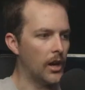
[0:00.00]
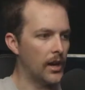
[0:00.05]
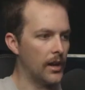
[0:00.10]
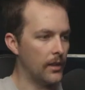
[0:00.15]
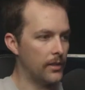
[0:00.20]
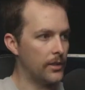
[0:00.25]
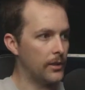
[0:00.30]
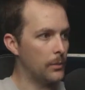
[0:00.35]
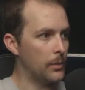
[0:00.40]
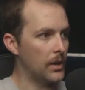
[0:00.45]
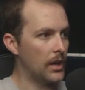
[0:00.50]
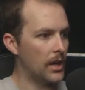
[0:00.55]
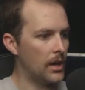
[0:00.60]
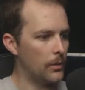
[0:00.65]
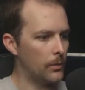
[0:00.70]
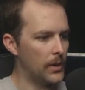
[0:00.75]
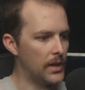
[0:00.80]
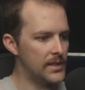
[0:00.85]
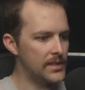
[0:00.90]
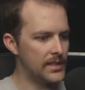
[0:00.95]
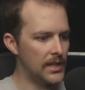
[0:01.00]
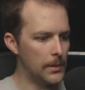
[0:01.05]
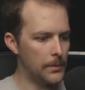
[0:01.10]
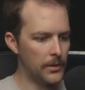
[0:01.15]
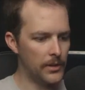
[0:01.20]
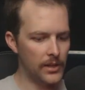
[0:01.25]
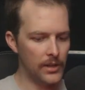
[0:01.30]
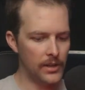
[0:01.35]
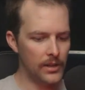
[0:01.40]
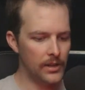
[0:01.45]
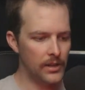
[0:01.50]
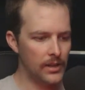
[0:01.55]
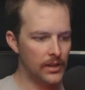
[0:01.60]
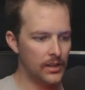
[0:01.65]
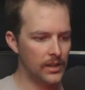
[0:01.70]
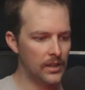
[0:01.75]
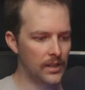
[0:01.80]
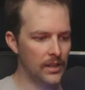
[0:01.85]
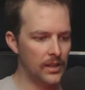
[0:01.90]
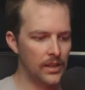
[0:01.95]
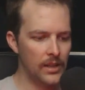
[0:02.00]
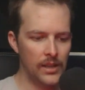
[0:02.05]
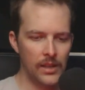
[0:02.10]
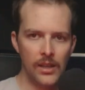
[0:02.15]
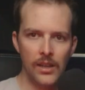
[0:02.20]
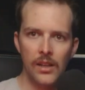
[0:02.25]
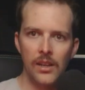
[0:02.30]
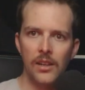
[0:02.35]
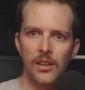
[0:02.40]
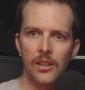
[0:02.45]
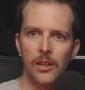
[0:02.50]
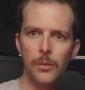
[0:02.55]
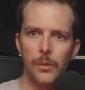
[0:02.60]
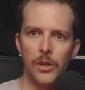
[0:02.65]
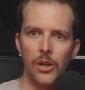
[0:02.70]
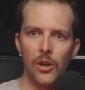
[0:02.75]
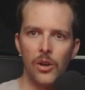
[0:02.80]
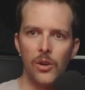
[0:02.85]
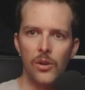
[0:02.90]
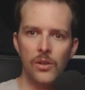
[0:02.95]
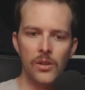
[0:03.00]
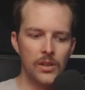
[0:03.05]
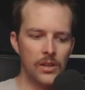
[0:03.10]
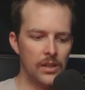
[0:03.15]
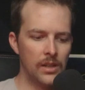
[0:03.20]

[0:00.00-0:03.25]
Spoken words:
right, I think we got a red saber here. There we go.